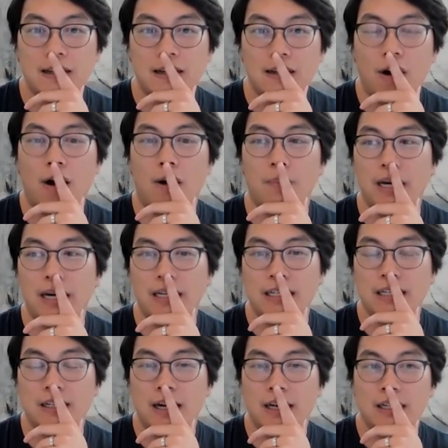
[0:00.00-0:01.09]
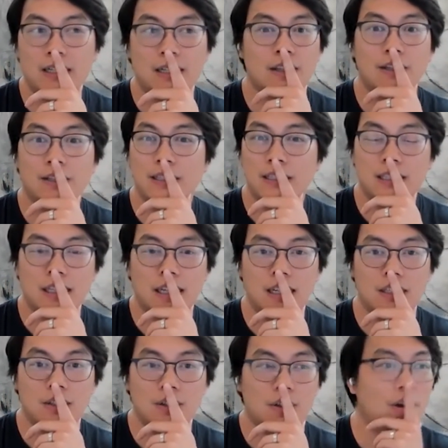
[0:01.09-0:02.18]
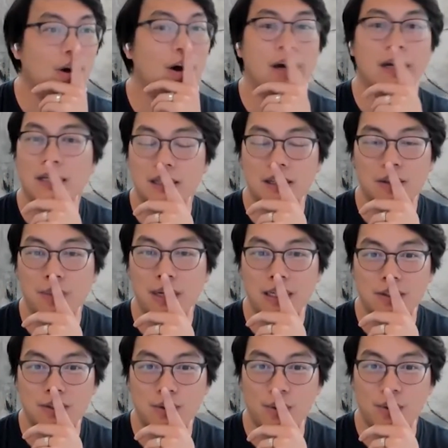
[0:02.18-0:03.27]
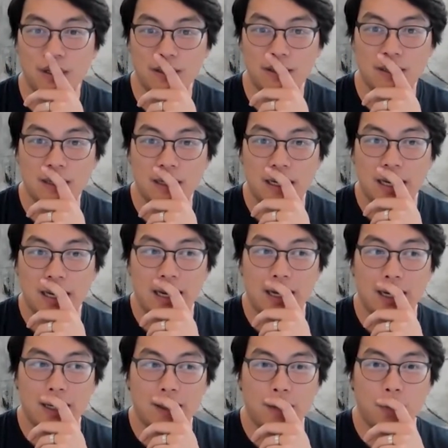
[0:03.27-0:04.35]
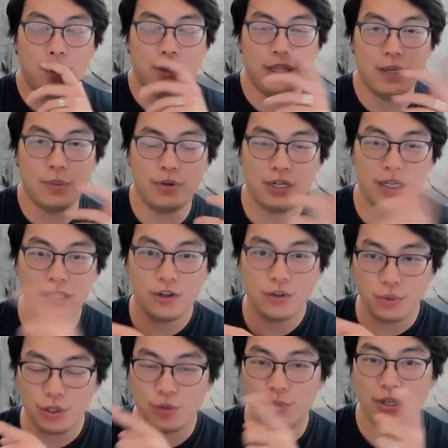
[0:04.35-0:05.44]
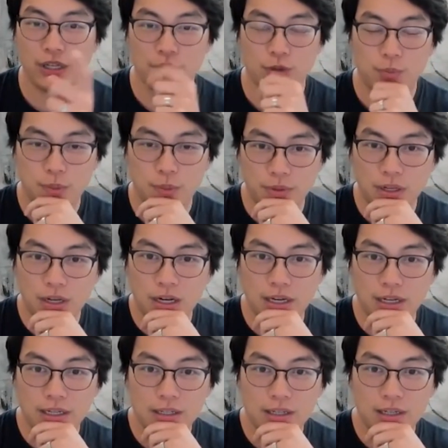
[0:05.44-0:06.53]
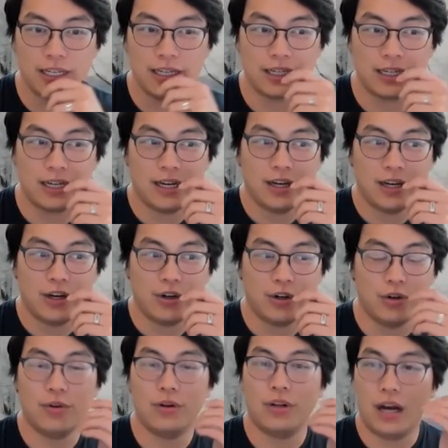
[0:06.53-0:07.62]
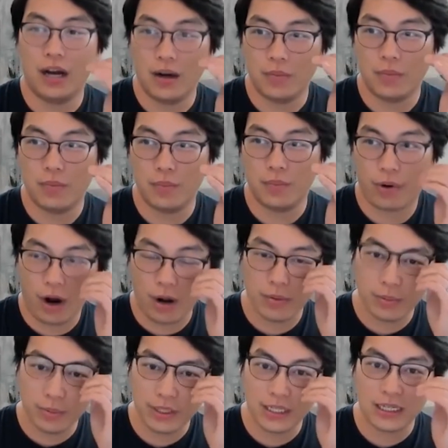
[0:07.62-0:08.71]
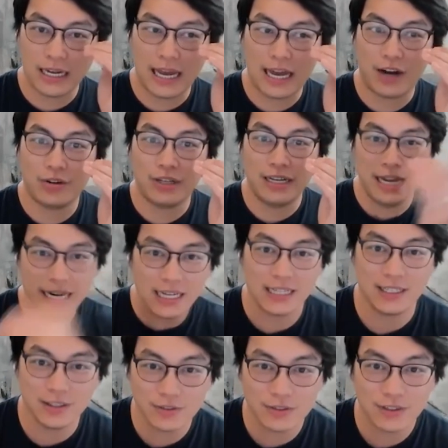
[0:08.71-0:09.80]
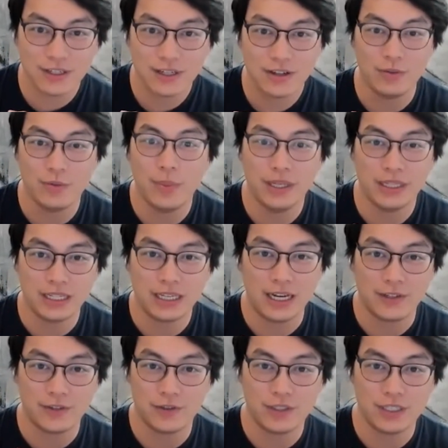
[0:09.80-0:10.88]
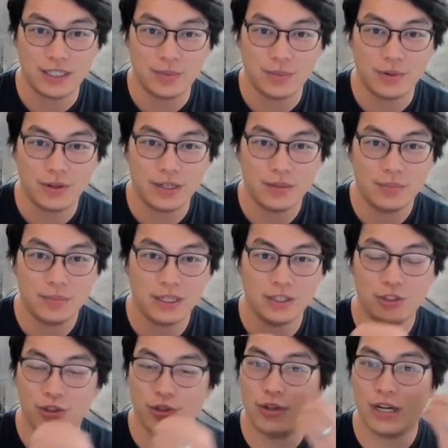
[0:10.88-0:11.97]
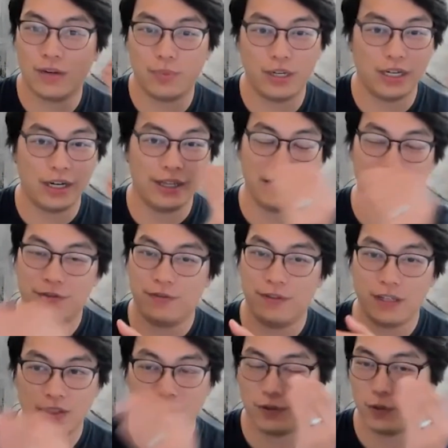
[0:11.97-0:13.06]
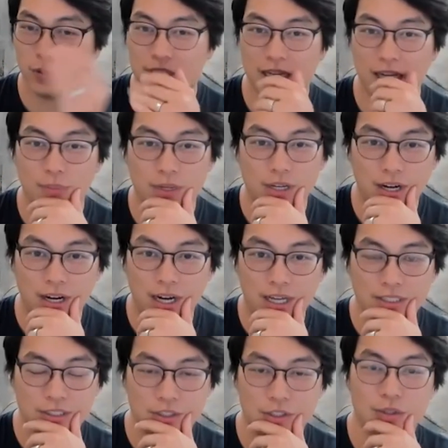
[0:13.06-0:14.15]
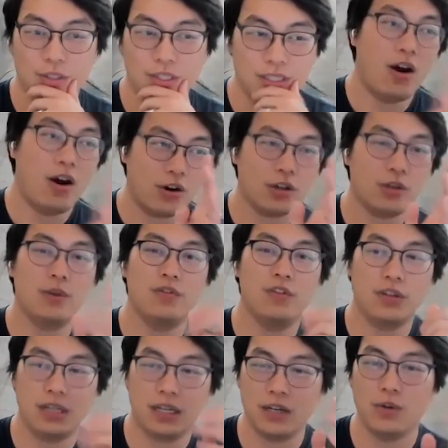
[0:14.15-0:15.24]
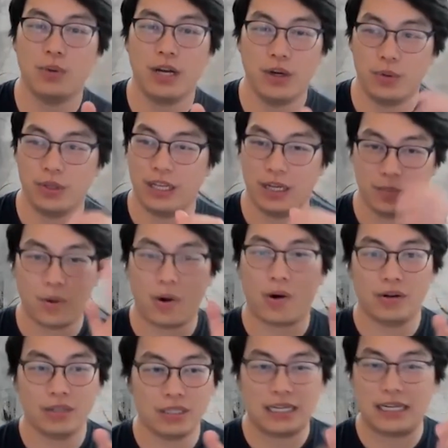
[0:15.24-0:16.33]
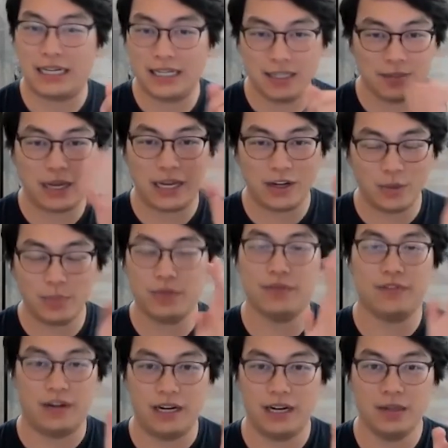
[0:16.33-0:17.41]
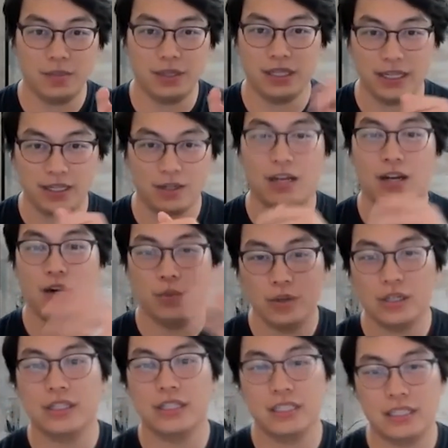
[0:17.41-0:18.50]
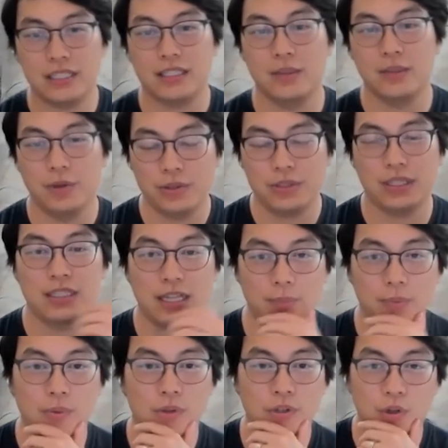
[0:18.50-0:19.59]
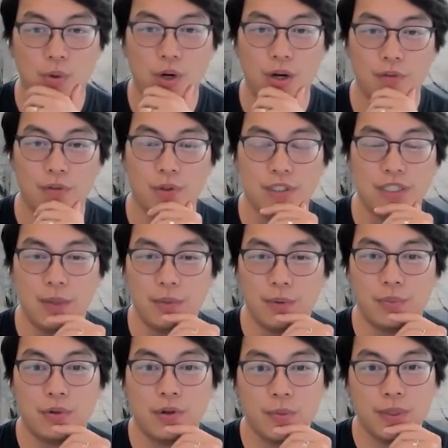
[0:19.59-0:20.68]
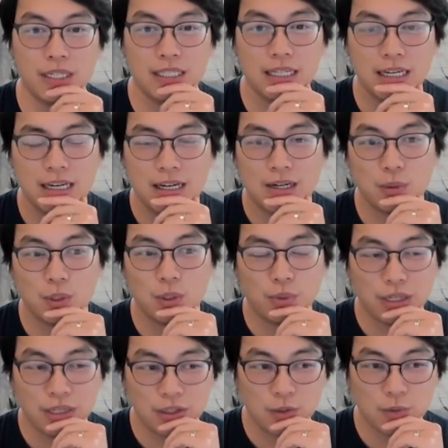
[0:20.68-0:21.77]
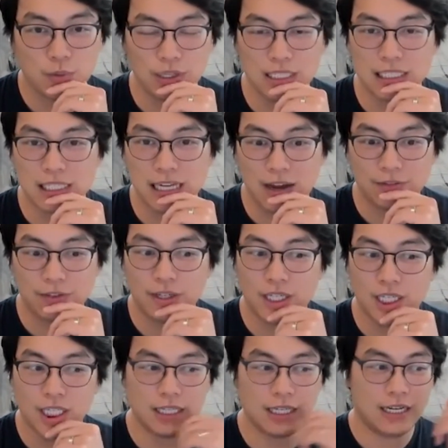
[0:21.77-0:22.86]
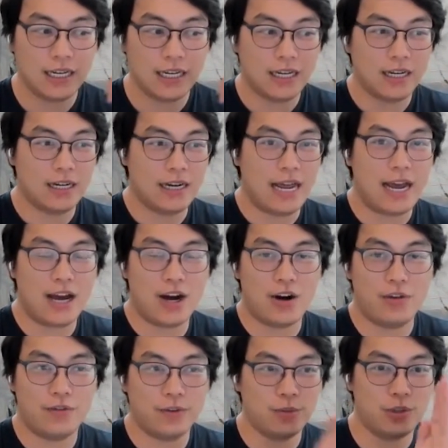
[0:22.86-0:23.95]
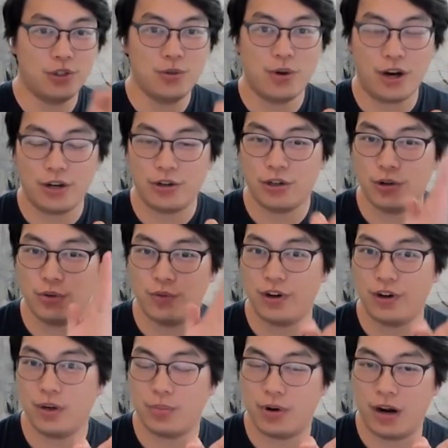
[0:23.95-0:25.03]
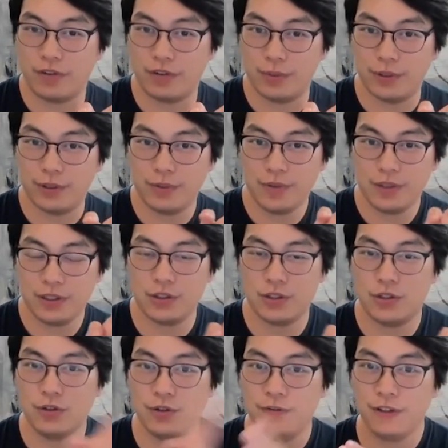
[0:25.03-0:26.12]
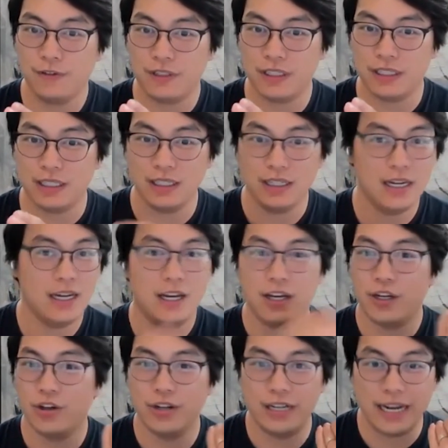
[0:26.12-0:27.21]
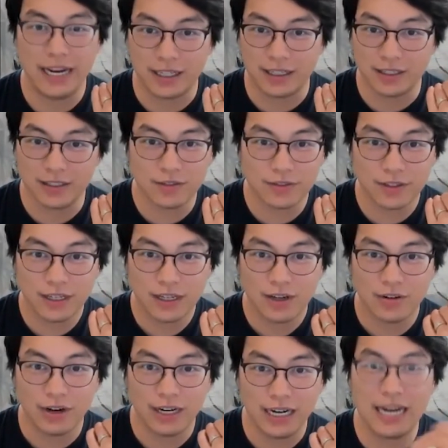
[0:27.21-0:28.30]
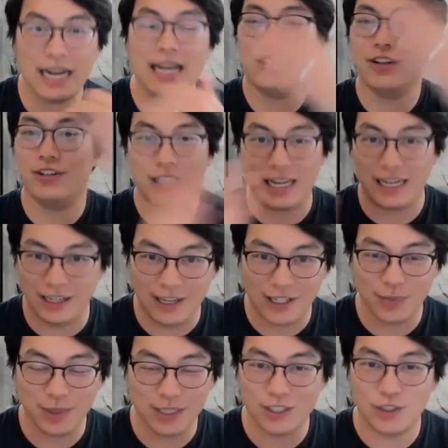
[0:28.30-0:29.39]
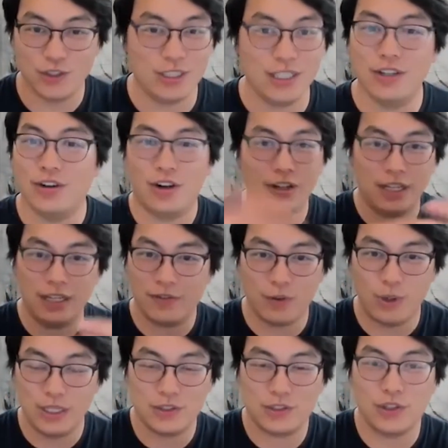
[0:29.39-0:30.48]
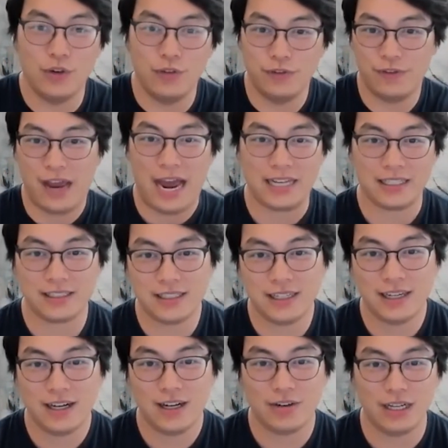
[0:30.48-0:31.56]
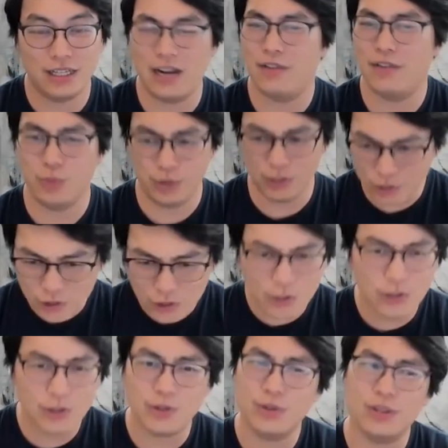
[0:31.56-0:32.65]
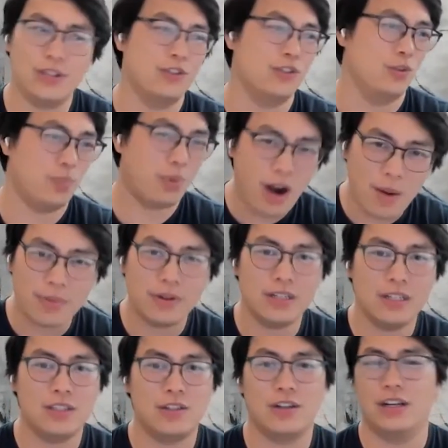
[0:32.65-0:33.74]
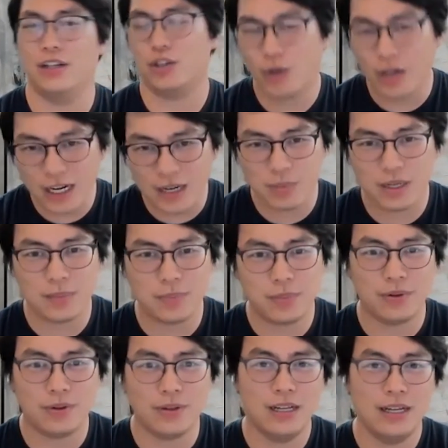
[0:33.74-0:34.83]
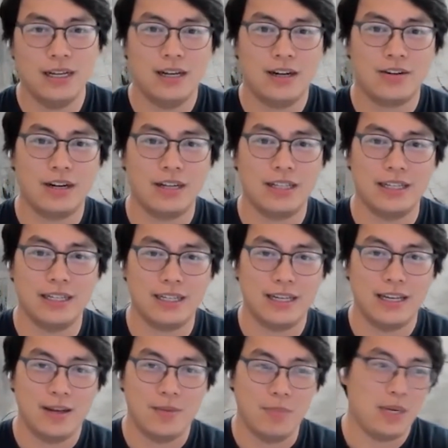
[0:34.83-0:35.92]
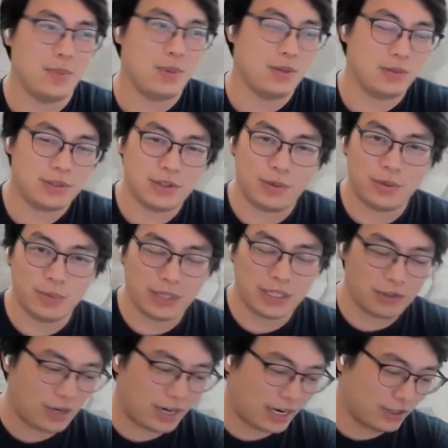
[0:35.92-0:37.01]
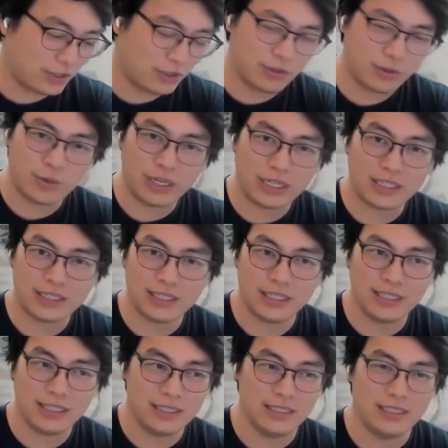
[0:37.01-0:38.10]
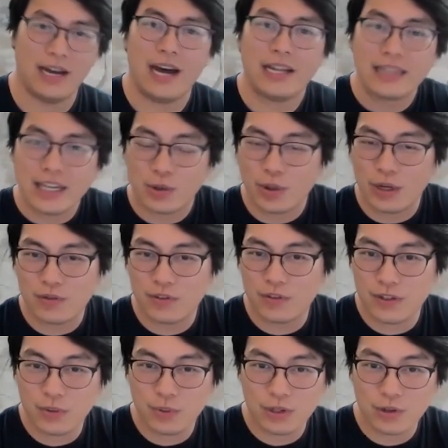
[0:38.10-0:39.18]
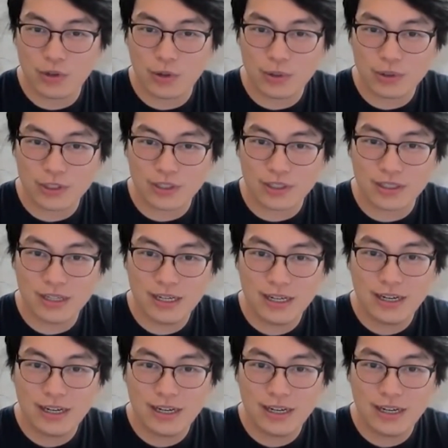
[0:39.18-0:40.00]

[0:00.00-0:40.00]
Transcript: Oh man, I need another leasing agent, or oh, I need another maintenance coordinator. And when you bring those people on, like you're probably now negative from a monthly cash flow standpoint, because you got to bring on that fixed full-time cost to do this. Arguably, if you can get away with like part-time help, fine. But like realistically, most of the time people are going to want full-time employment. So when you bring that staff on, now from 200, you're very profitable, to 250, you're negative, right? And there's chaos because you did it all at once so fast. Right? Everyone's new, there's new properties, you got to train people, right? Like maybe someone, because you hired too quickly, is not that great of a fit with your culture.